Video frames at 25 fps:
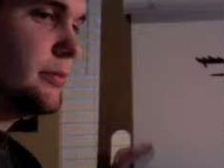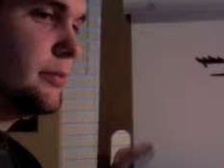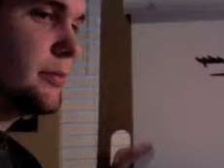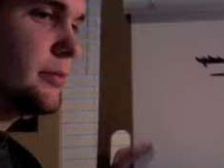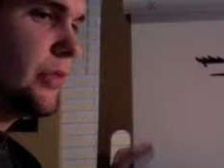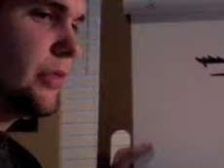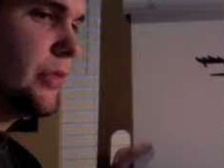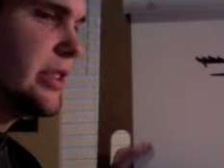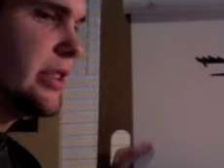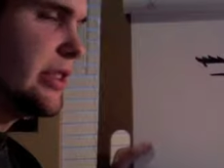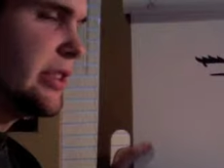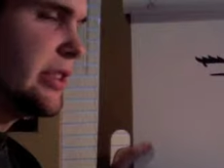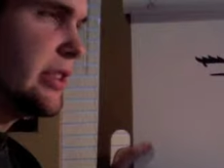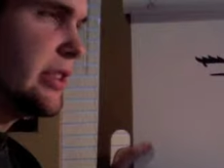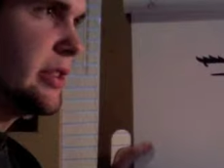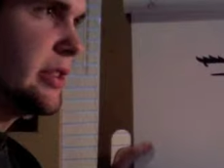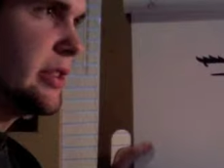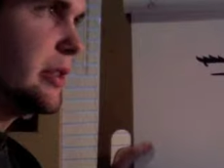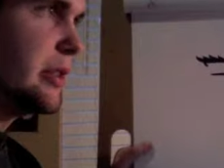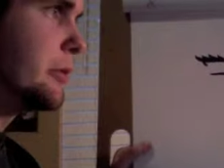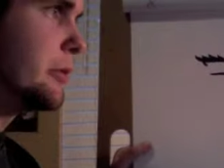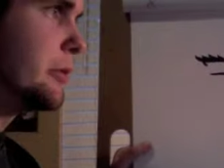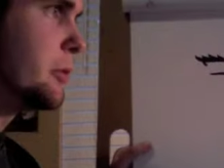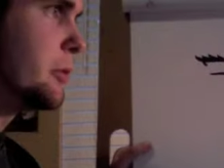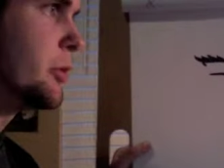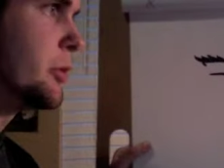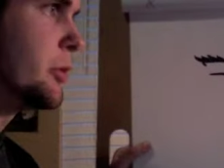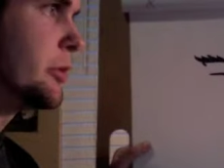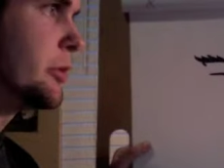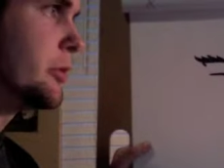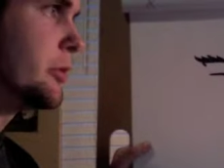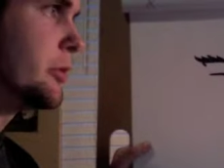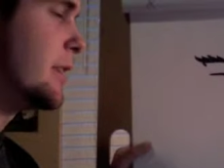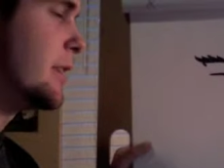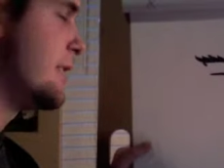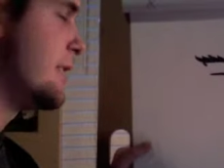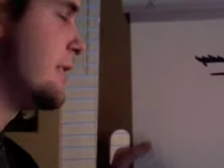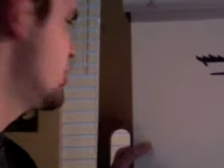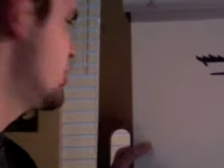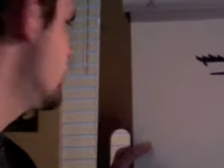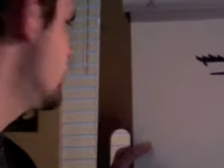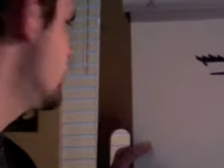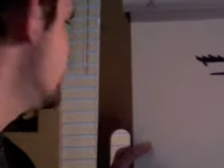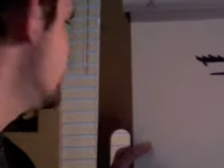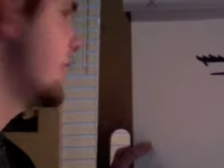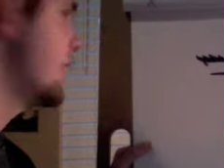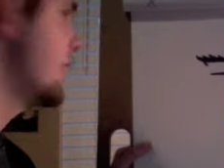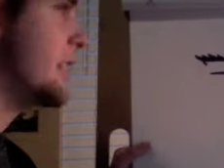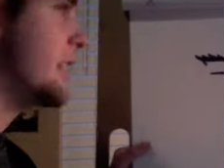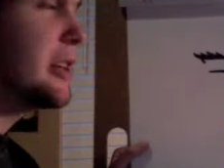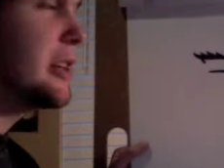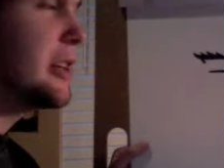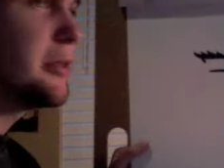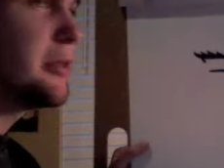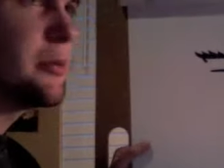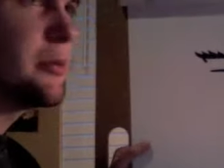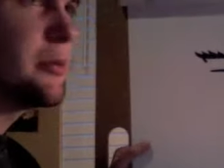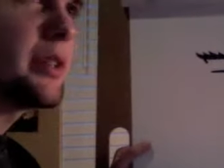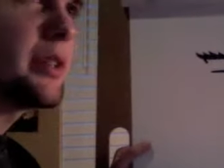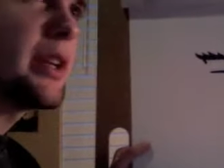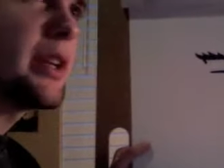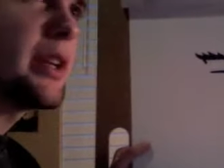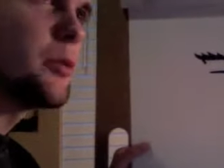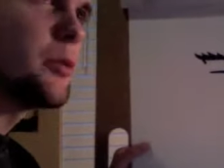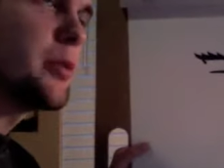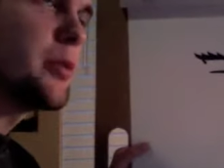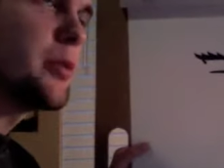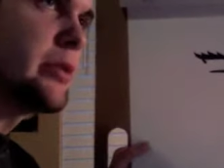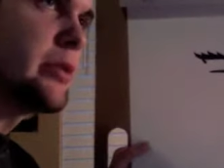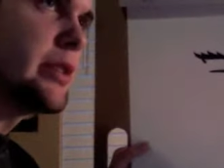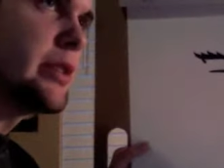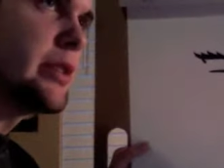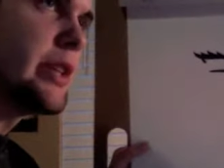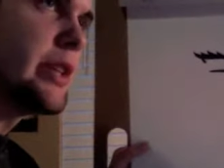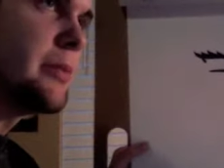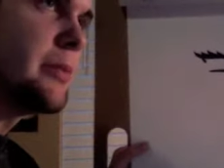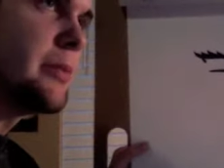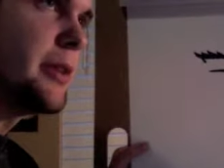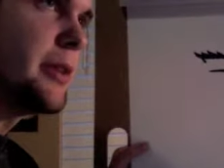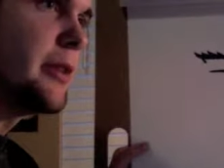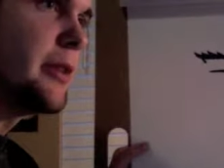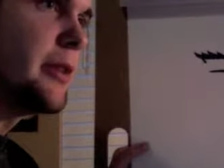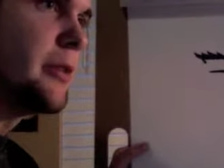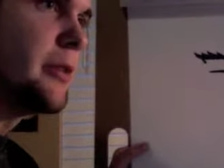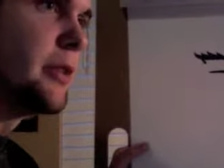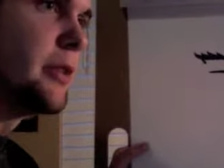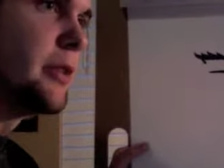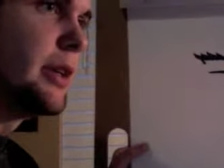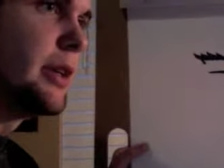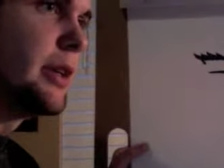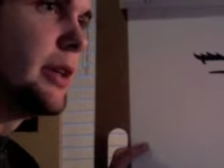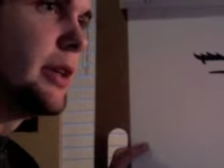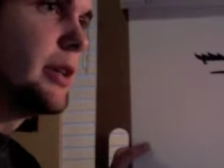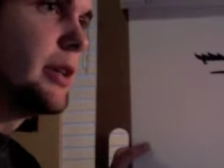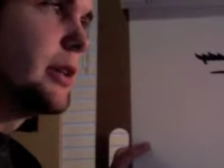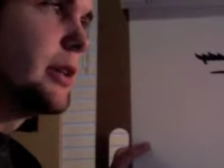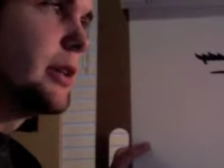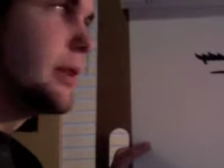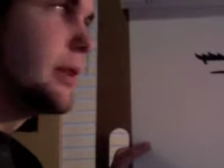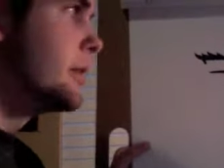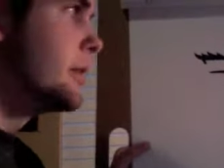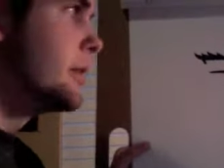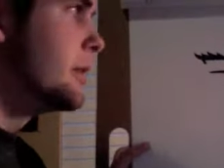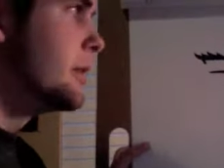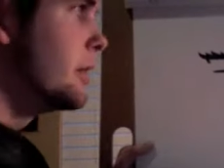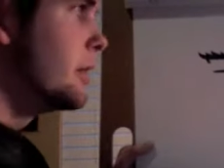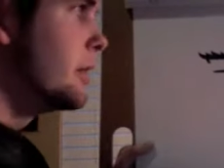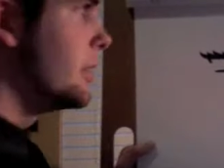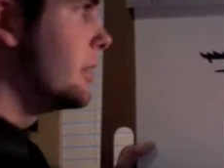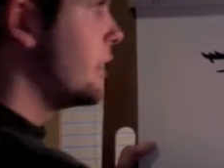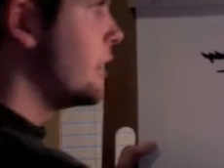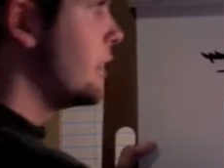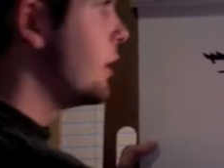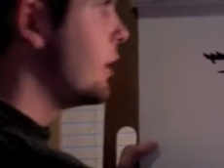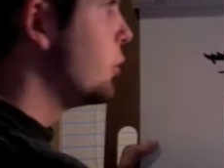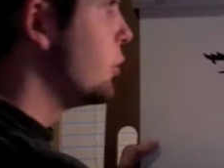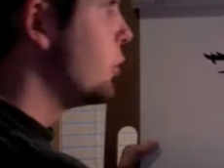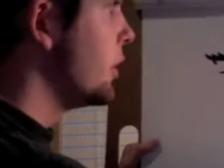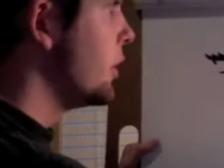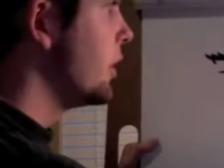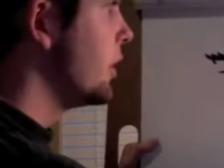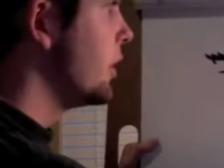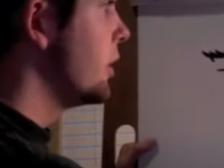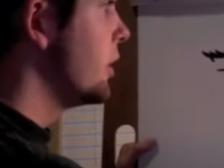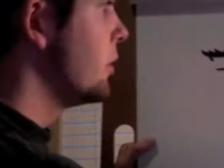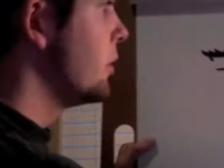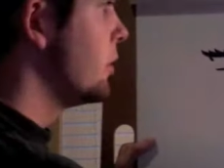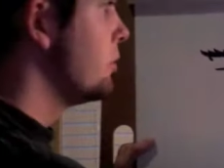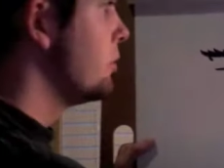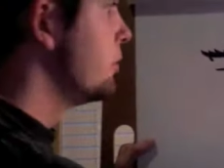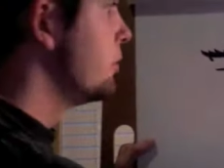he studied from one of the greats. Jeez, I can't can't remember the name now. Anyway, um,